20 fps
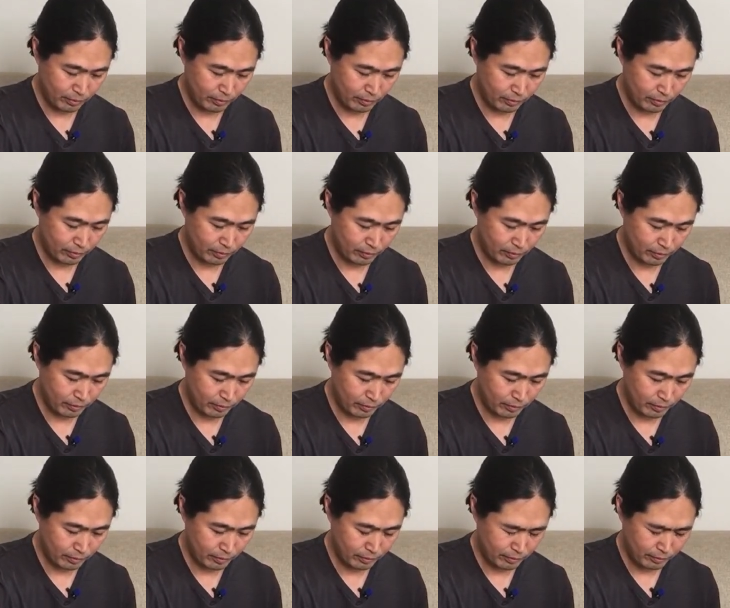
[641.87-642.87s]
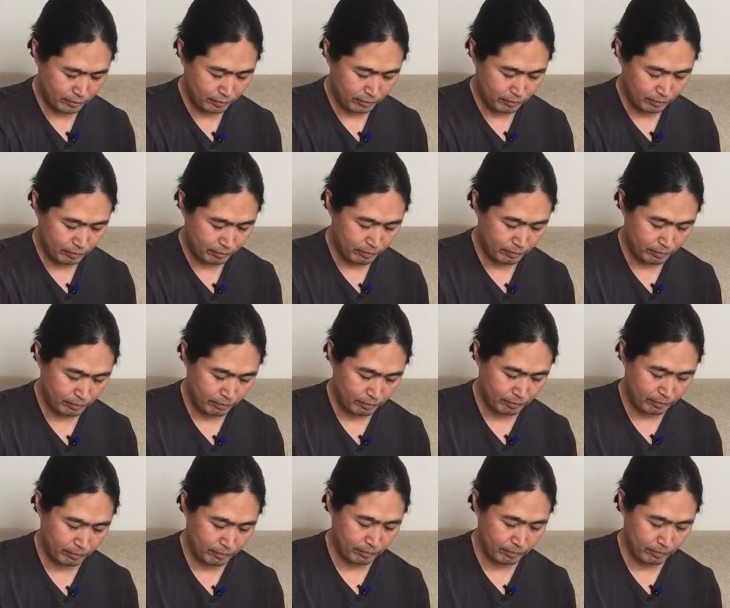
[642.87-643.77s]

(no one is talking)